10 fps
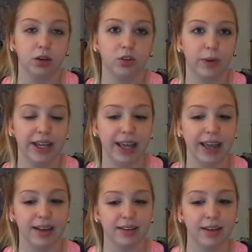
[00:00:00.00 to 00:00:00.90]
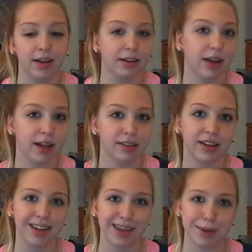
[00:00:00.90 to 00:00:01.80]
28. Last
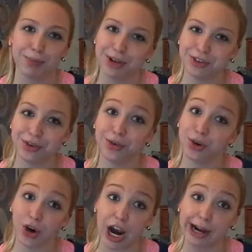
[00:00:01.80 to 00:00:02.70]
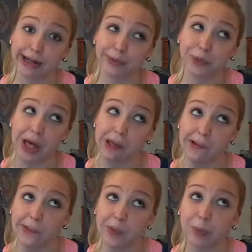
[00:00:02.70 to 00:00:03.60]
thing that made you cry.
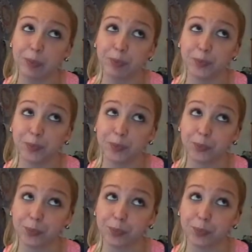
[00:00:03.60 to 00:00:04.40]
Well, I